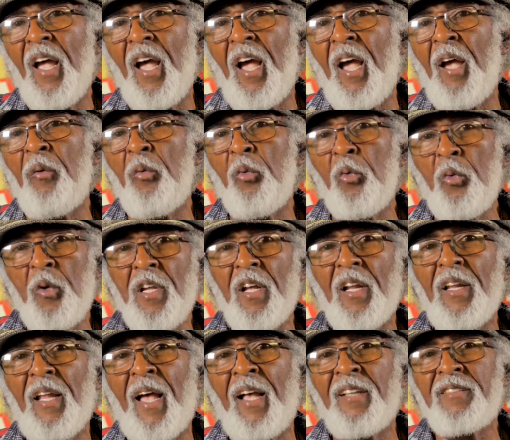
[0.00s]
and
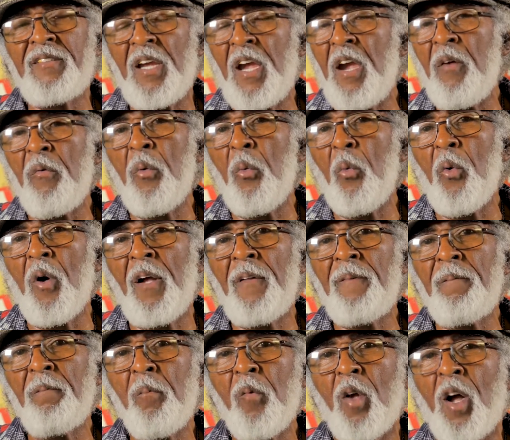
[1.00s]
realize
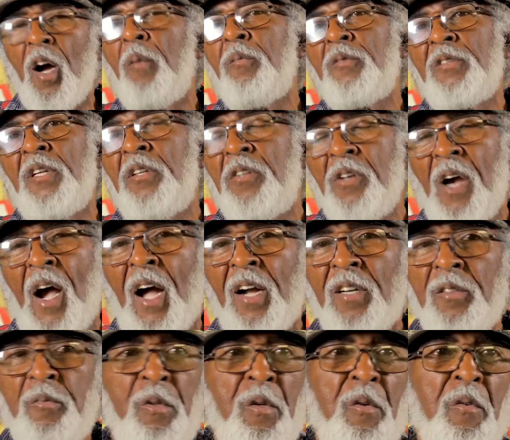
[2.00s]
everyone comes into our
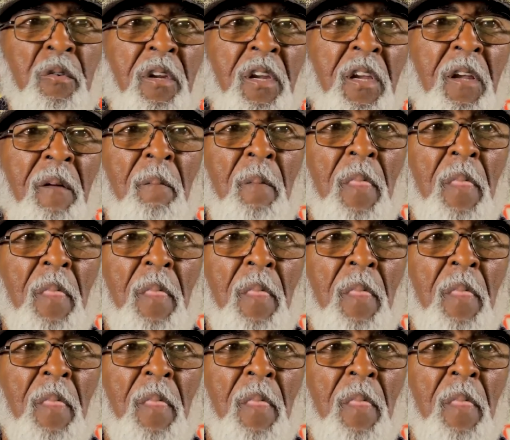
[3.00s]
community